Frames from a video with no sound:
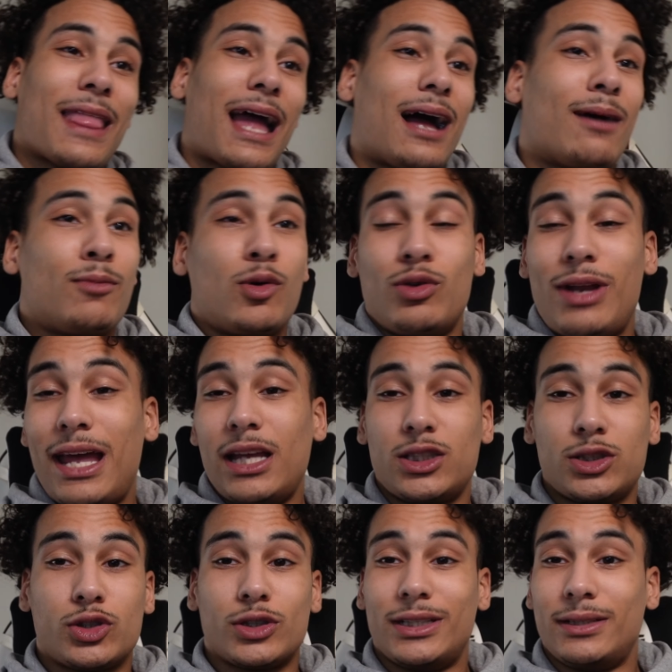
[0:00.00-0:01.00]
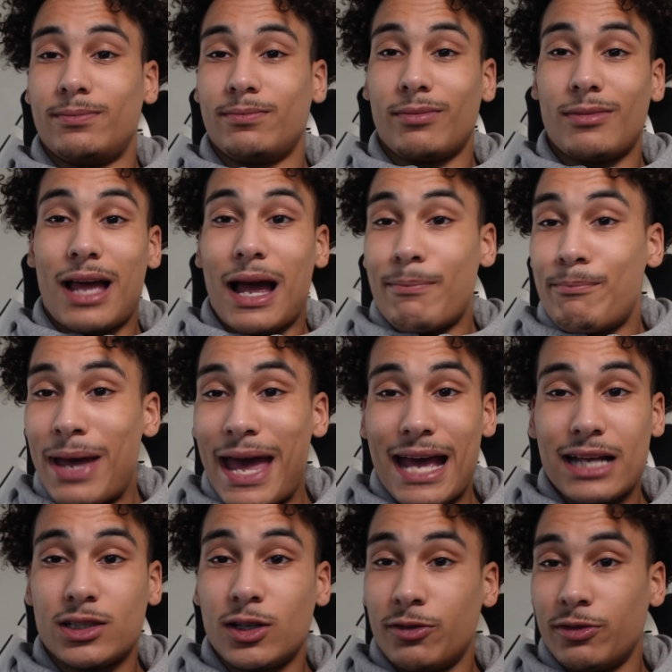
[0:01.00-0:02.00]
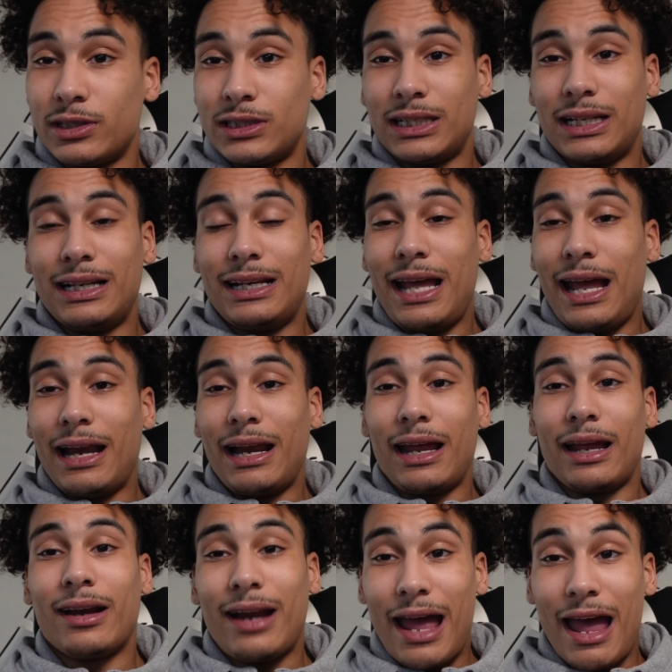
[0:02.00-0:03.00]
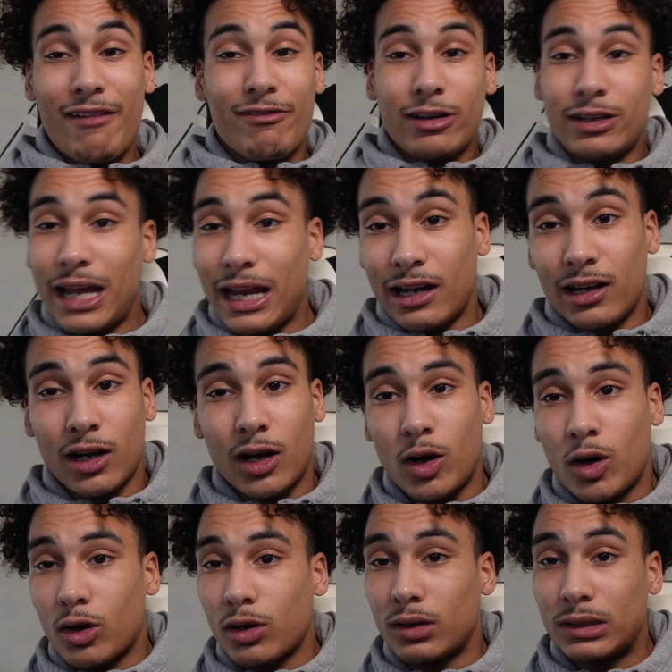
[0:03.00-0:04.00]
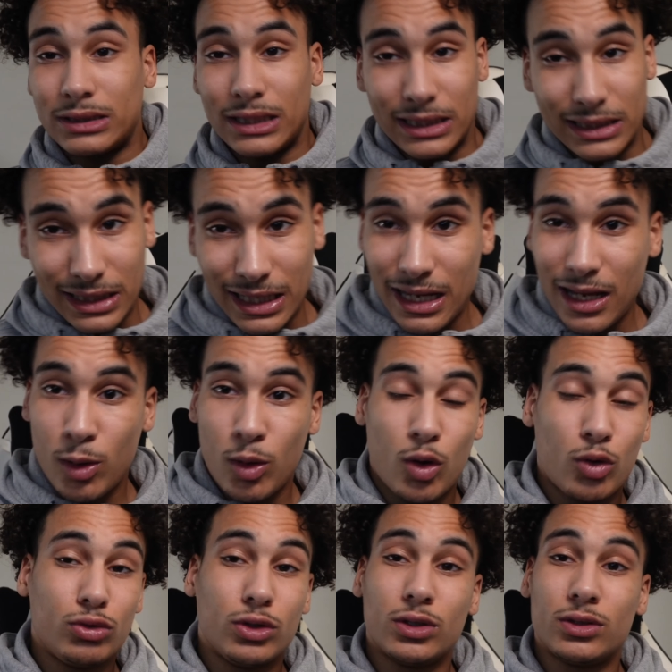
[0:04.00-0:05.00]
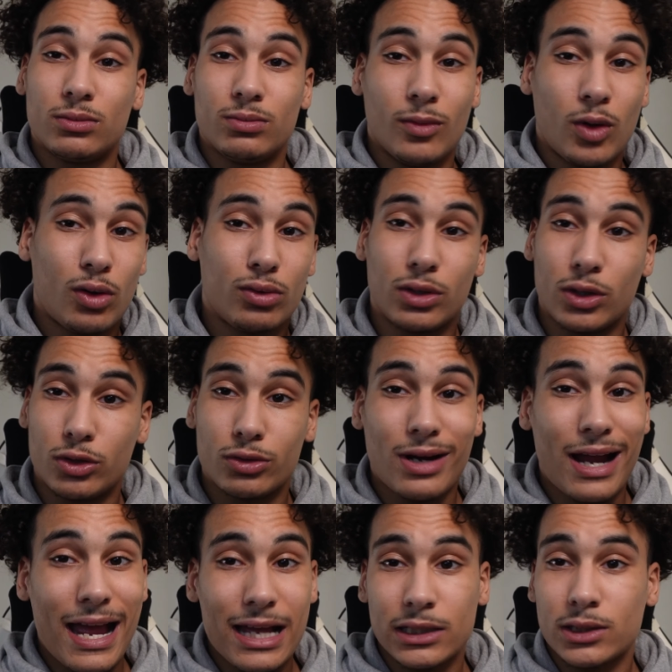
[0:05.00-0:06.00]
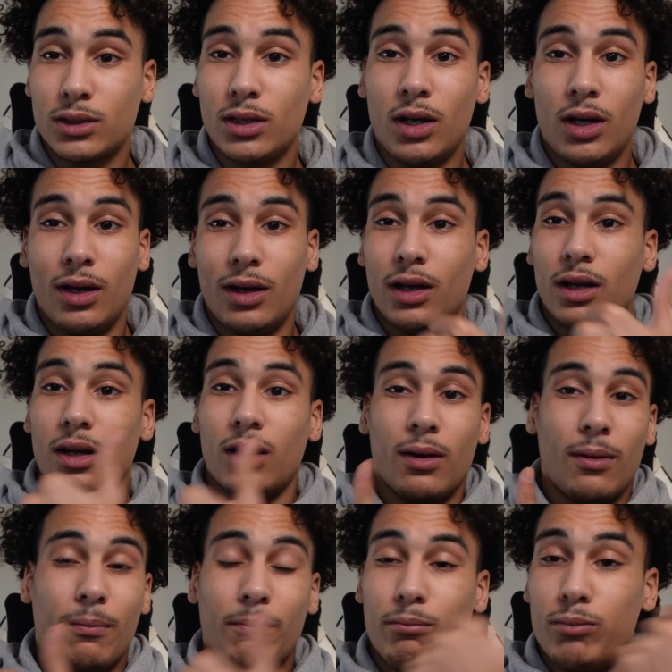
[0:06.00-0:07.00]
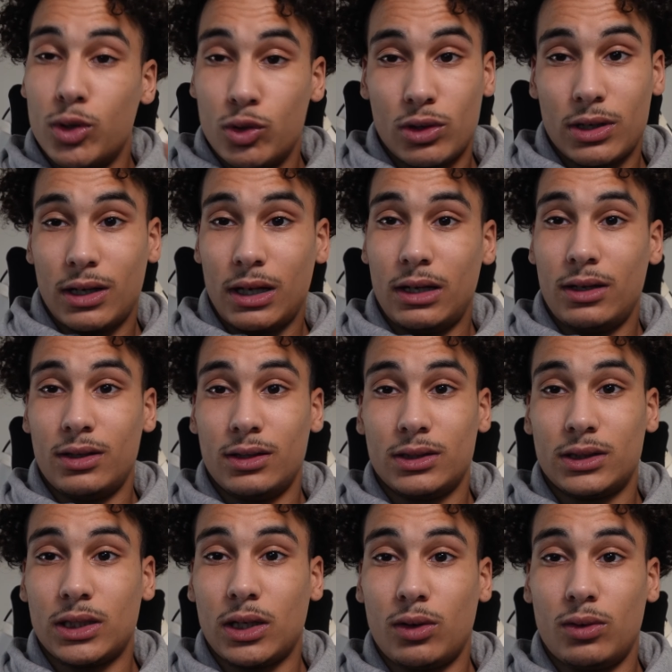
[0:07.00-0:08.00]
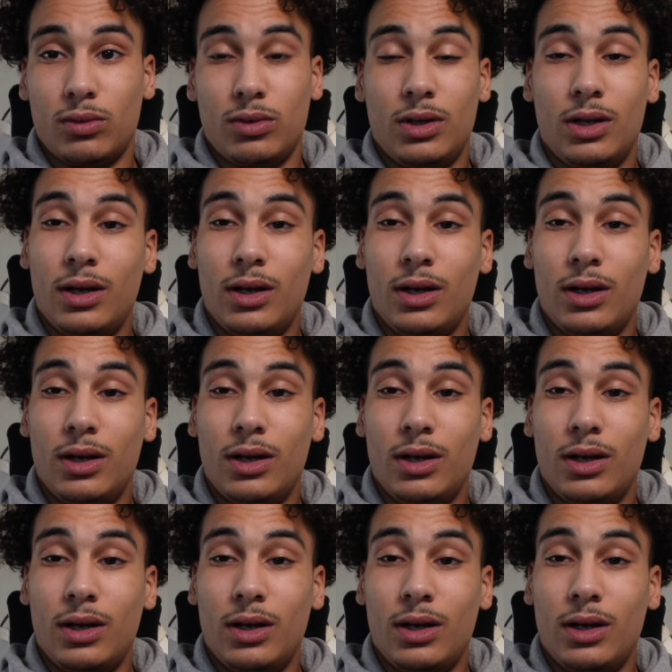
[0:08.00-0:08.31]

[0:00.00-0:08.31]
i'm on a street i pass over to the dead end everything in the car is on the on the grass buka so